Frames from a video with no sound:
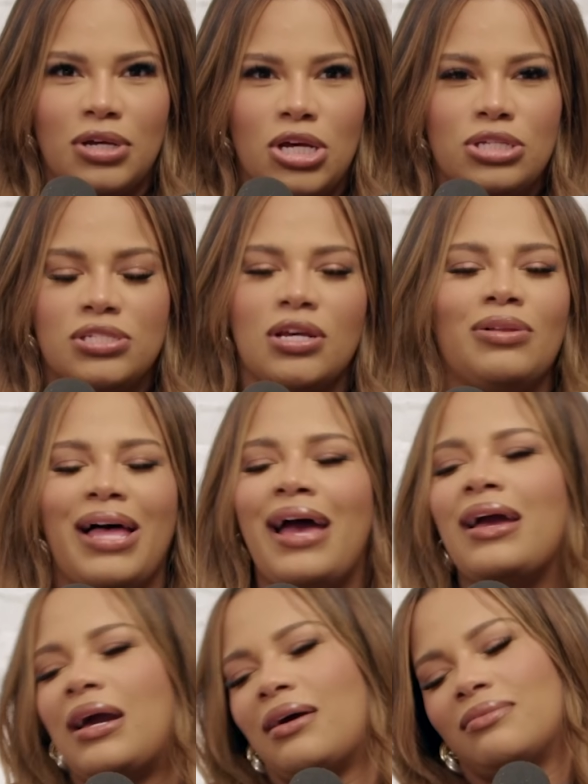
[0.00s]
So
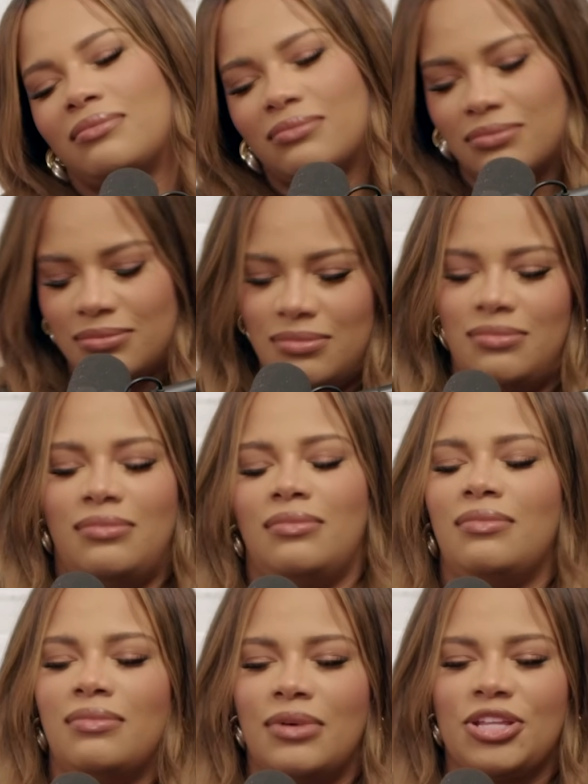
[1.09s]
like,
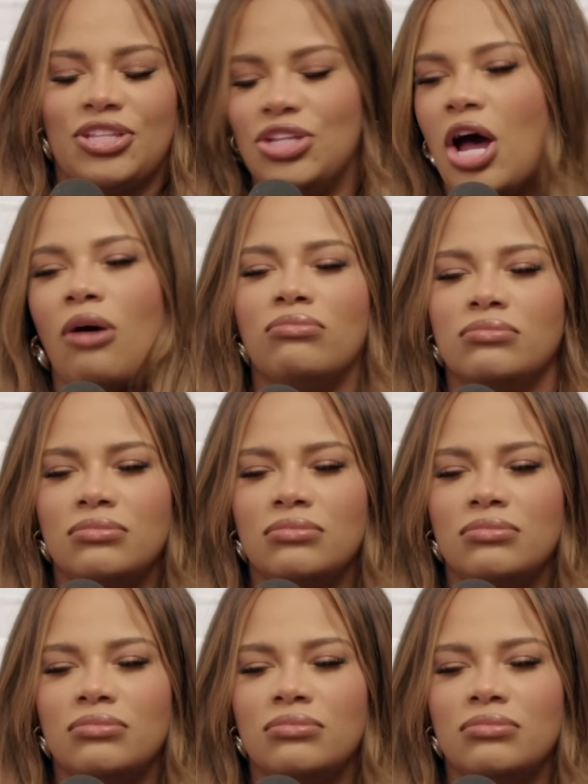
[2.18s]
no,